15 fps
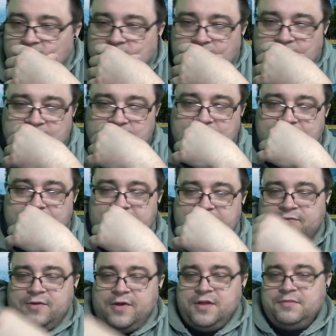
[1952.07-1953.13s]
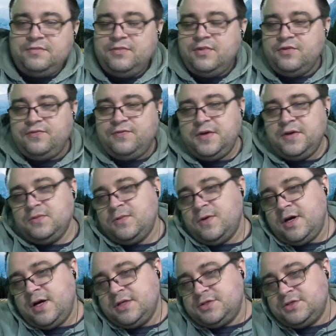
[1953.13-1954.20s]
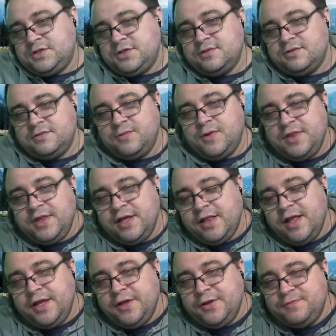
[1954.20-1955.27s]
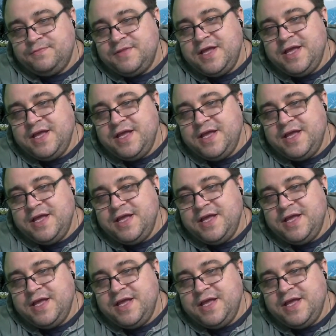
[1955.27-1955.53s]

They're a lot of fun. They're fun to watch. when they let you.